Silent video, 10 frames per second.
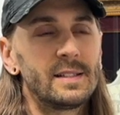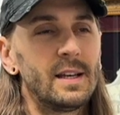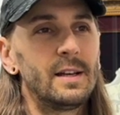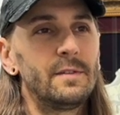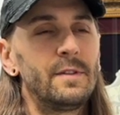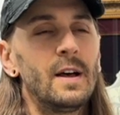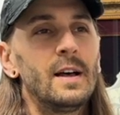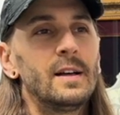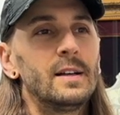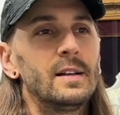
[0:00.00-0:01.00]
of
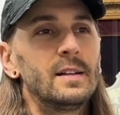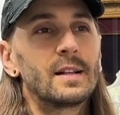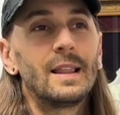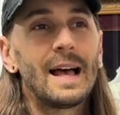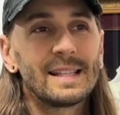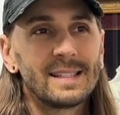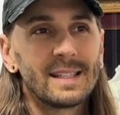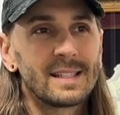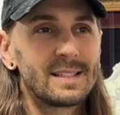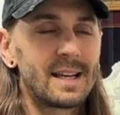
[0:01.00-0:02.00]

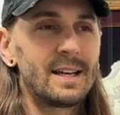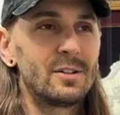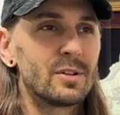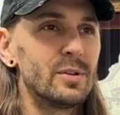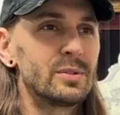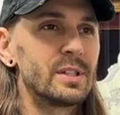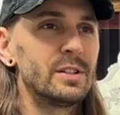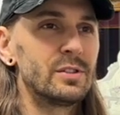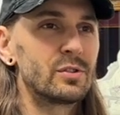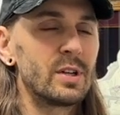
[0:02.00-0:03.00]
classic style Ghost
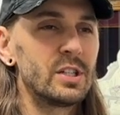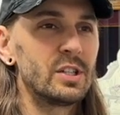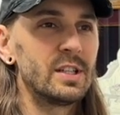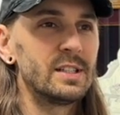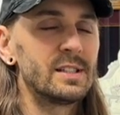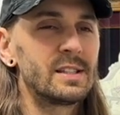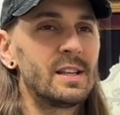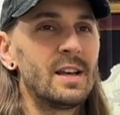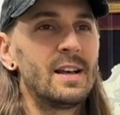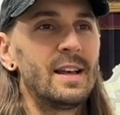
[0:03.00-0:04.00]
illustrations
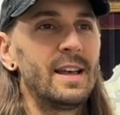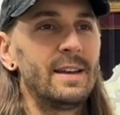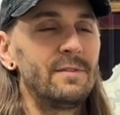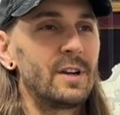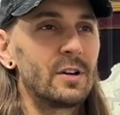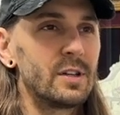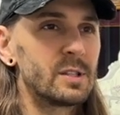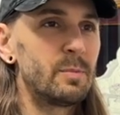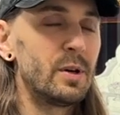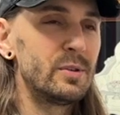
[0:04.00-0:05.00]
in various
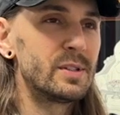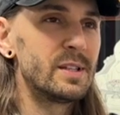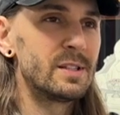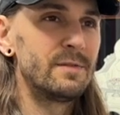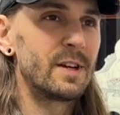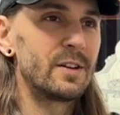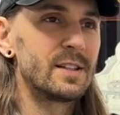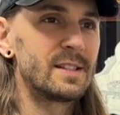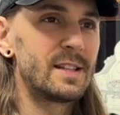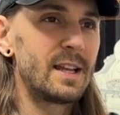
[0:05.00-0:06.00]
poses and
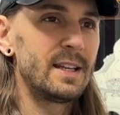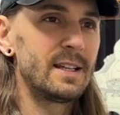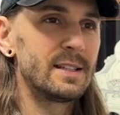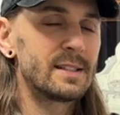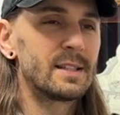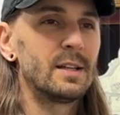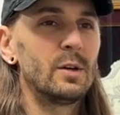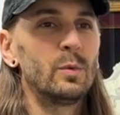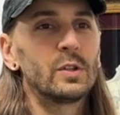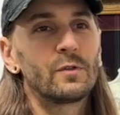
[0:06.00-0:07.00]
various settings,
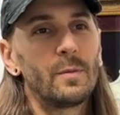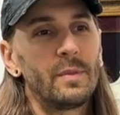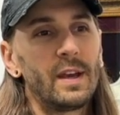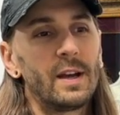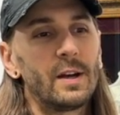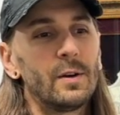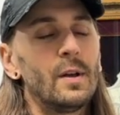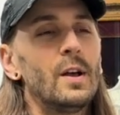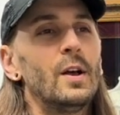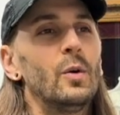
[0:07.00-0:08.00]
which from there
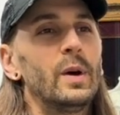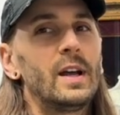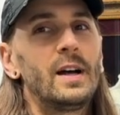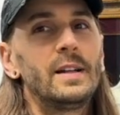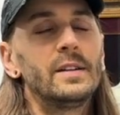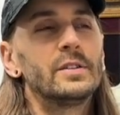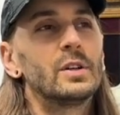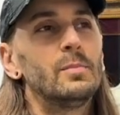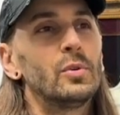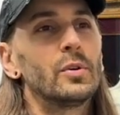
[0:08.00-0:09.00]
went on to
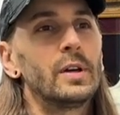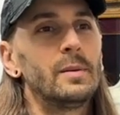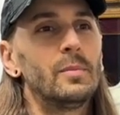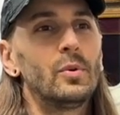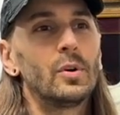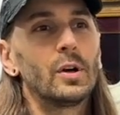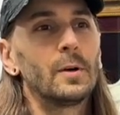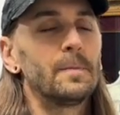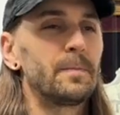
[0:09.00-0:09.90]
more and more